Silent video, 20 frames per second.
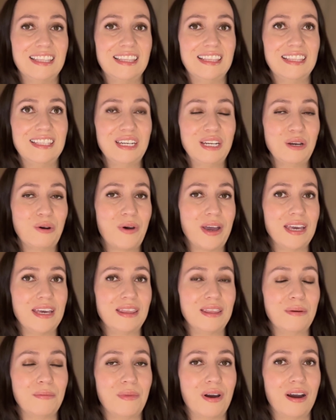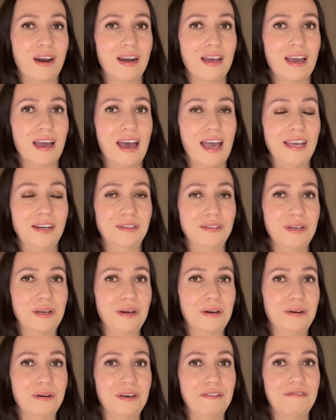didn't quite hit the mark. I don't
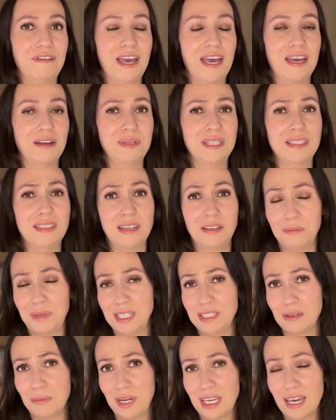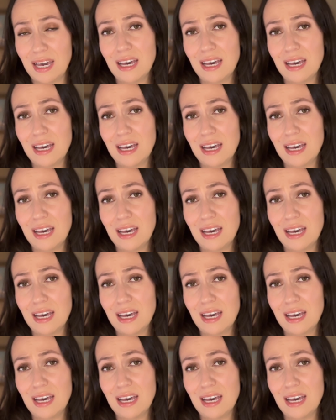know if I had been styled by somebody